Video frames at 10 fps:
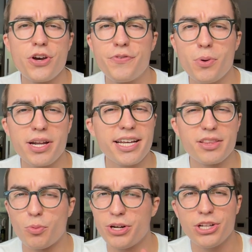if you wanna get
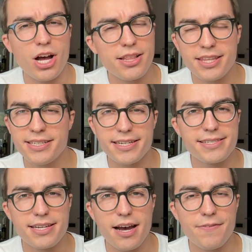the real authentic
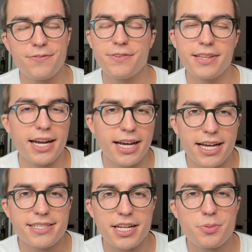stuff, then I
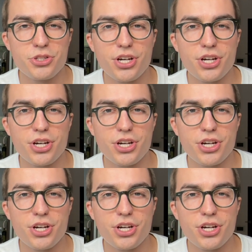guess that's what you